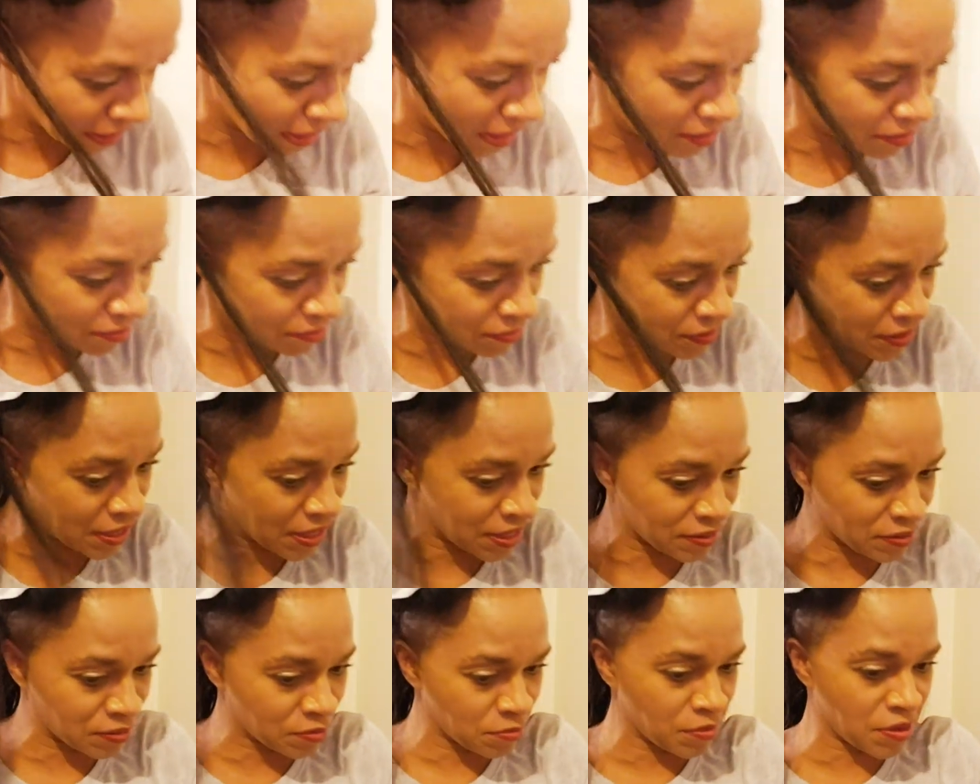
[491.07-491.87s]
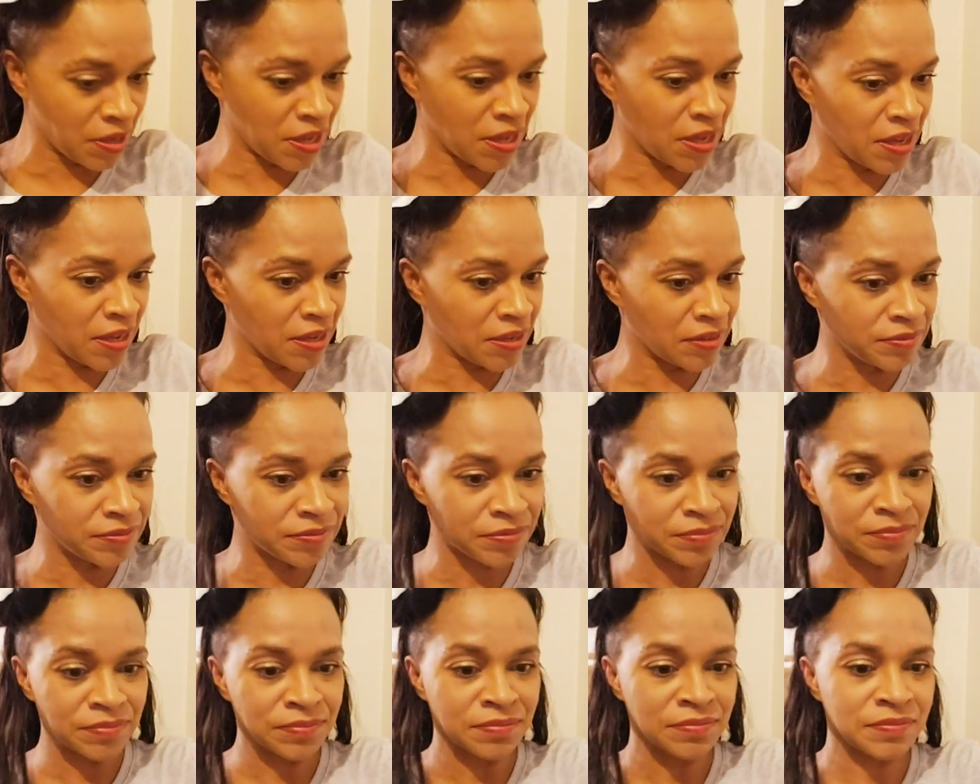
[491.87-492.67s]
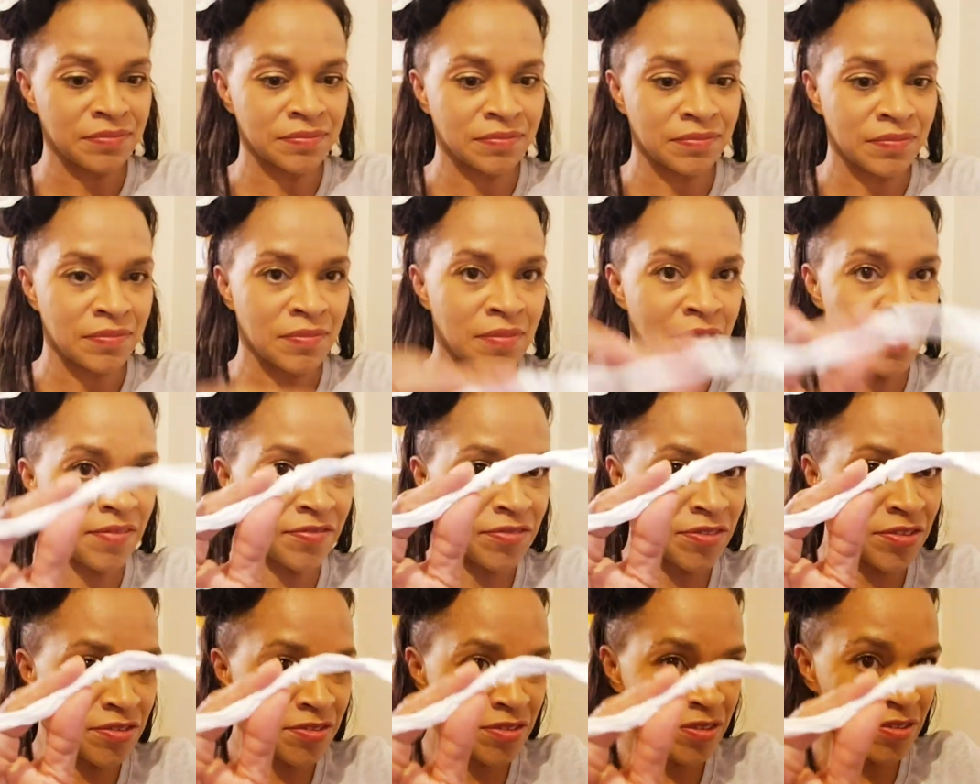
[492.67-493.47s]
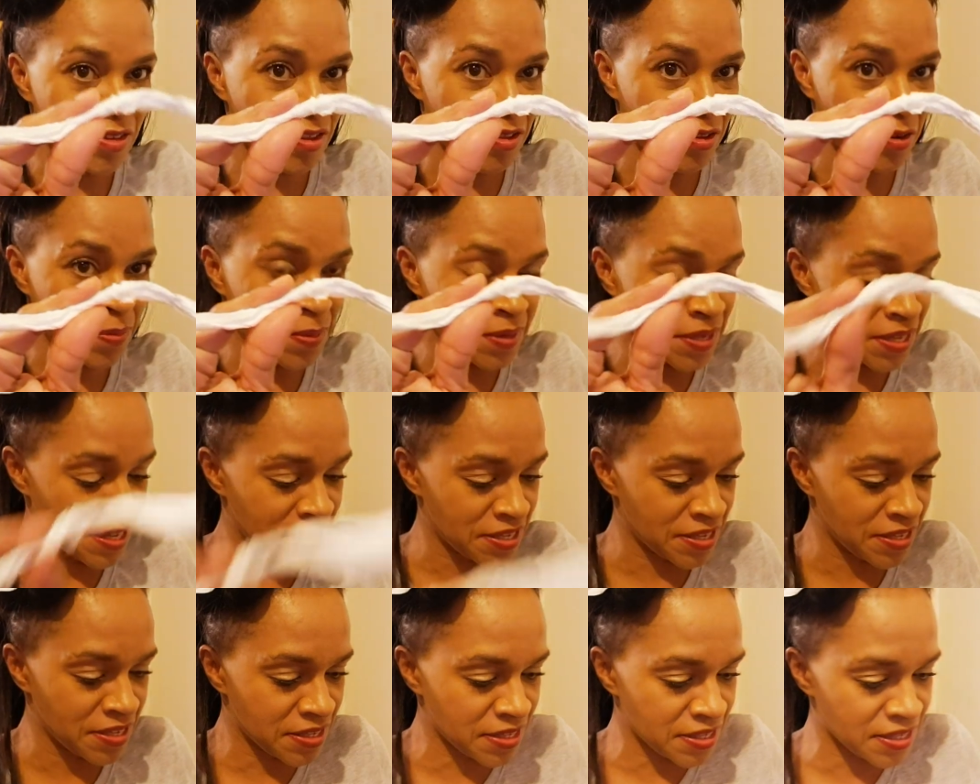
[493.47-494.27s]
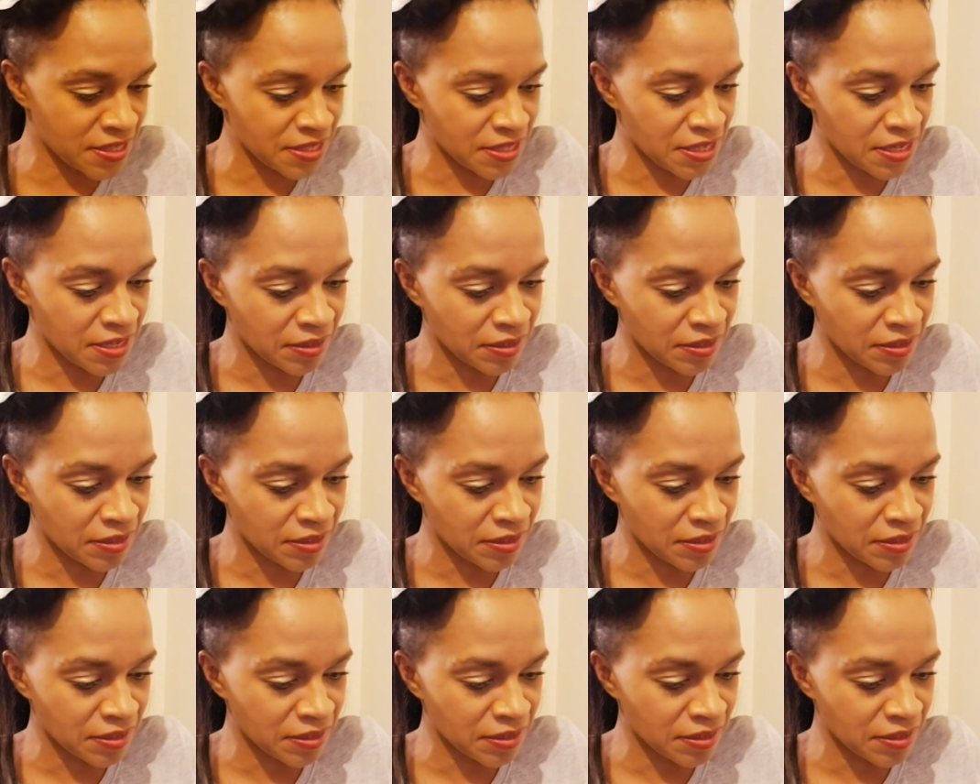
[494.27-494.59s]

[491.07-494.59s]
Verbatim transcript: I don't like the way... i have to use another piece.